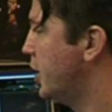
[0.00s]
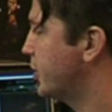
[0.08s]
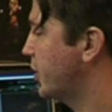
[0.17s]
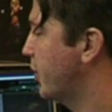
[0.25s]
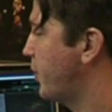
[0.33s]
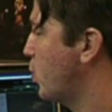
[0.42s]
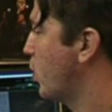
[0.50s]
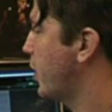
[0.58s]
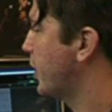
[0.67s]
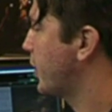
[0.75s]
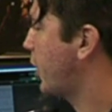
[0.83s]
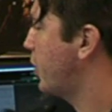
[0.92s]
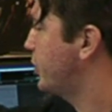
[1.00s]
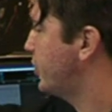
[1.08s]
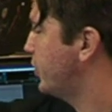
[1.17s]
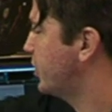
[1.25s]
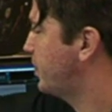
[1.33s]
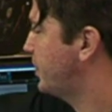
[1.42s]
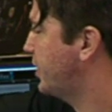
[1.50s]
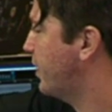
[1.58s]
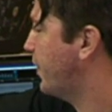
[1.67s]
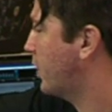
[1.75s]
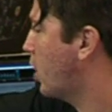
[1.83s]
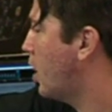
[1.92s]
So if you wanted to go to a
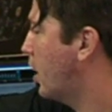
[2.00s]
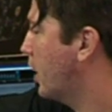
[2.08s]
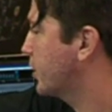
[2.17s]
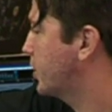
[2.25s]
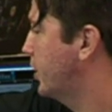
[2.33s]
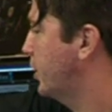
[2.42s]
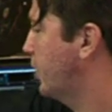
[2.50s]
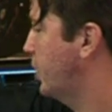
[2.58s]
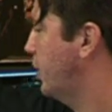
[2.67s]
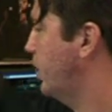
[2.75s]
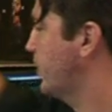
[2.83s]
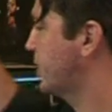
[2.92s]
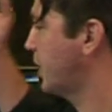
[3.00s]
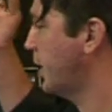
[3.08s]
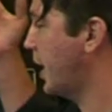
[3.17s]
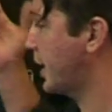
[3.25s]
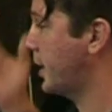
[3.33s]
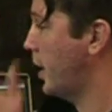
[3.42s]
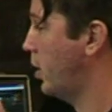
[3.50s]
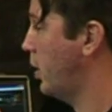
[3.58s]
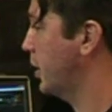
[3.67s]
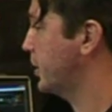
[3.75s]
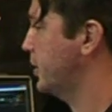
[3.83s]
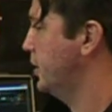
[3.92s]
specific aux, you would select that
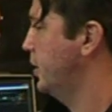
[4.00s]
aux.